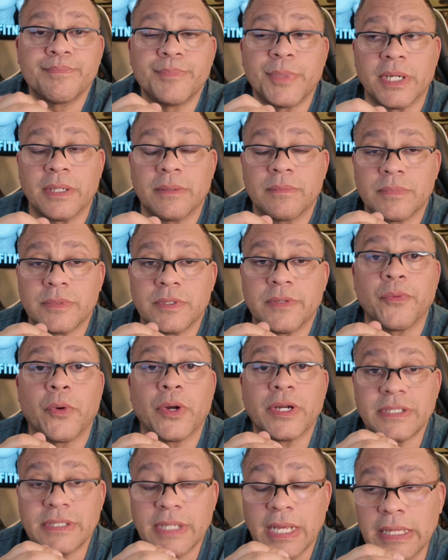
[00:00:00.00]
But if you
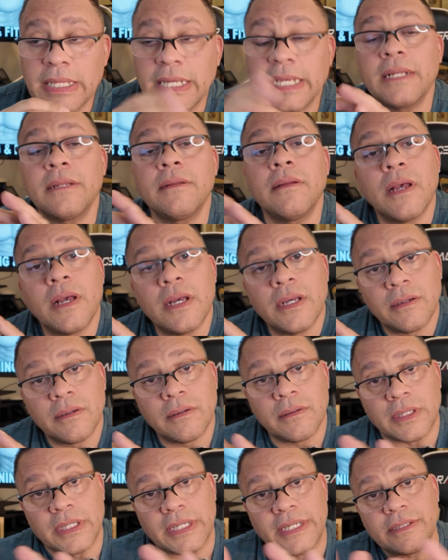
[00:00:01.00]
want to stay lean,
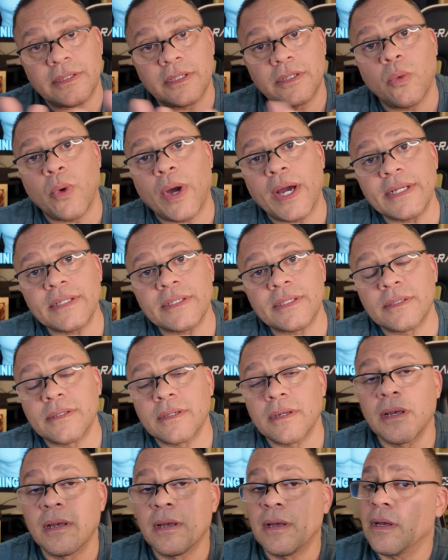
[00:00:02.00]
lean to the whites.